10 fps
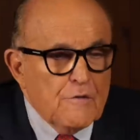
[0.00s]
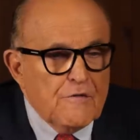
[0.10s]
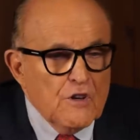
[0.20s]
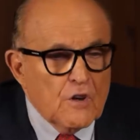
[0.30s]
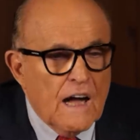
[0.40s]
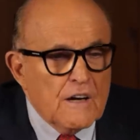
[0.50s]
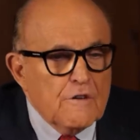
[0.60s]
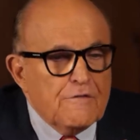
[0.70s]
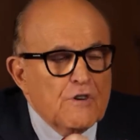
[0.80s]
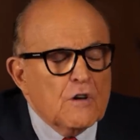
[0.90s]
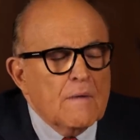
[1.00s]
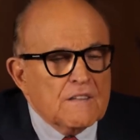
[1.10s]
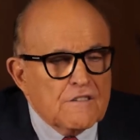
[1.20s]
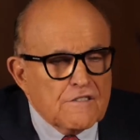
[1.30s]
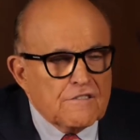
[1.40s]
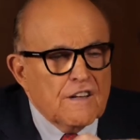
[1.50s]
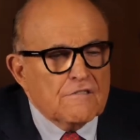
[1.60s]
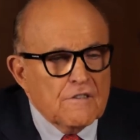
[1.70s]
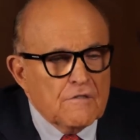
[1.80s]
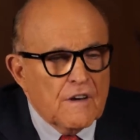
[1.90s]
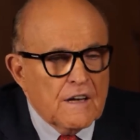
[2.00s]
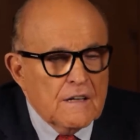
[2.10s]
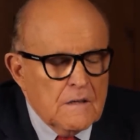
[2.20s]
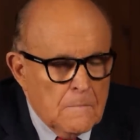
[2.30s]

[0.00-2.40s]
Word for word: do you feel how do you feel about the success that you've had?